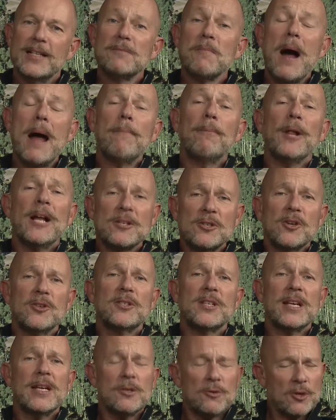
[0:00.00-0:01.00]
it's my pleasure
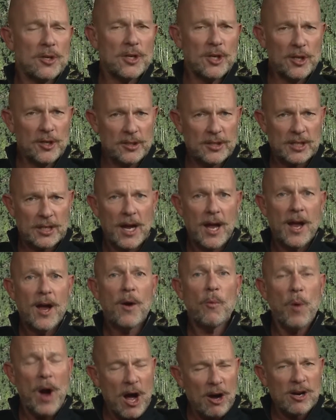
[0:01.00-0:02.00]
to introduce,
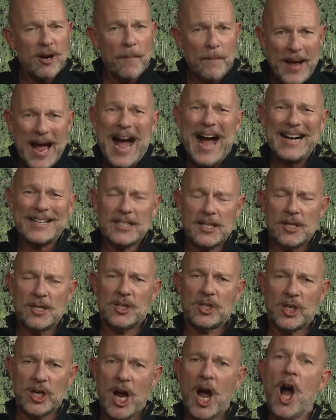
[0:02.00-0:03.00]
welcome back to the
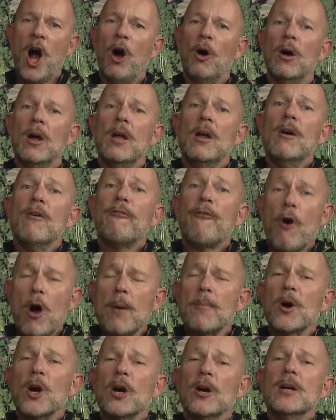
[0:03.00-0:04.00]
show,
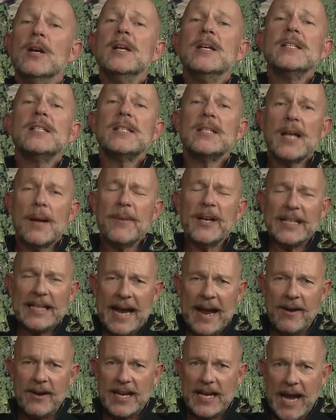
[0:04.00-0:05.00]
former Summit
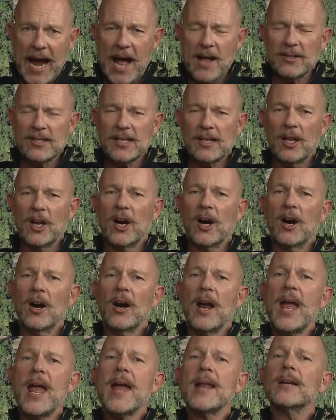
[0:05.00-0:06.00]
County Councilor
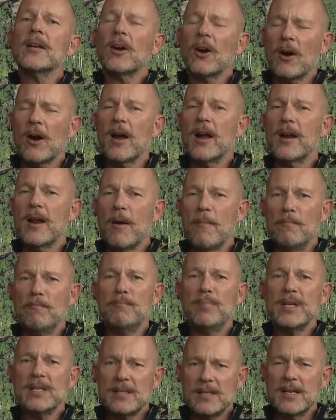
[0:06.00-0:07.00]
and
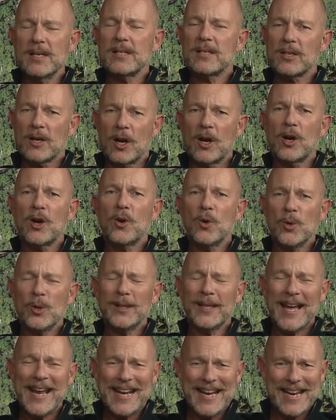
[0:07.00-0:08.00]
current business cool
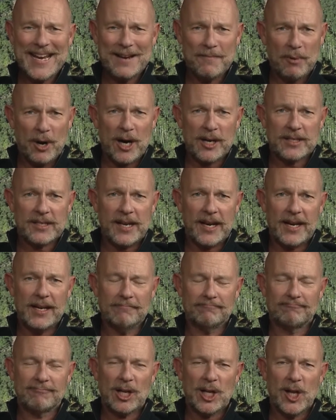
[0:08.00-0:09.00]
lady in Park City,
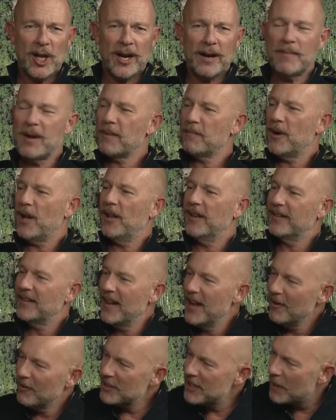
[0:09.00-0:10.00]
Claudia McMullin.
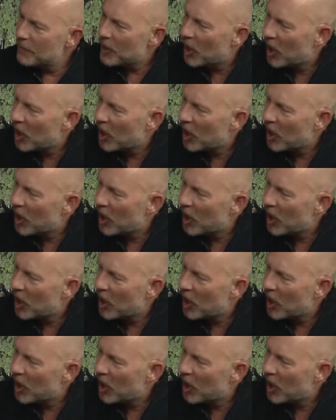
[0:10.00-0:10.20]
What's up,